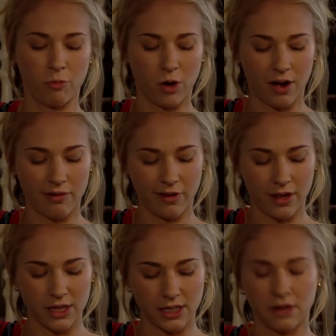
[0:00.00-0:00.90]
From what I've
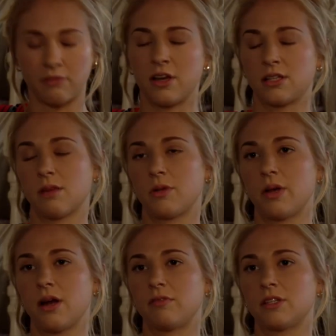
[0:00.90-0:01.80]
heard, this ain't the first time
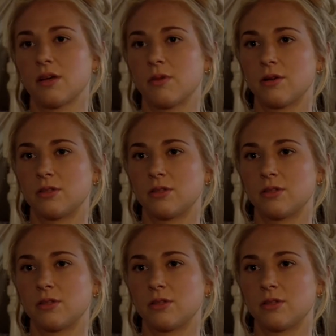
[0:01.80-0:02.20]
you've been after someone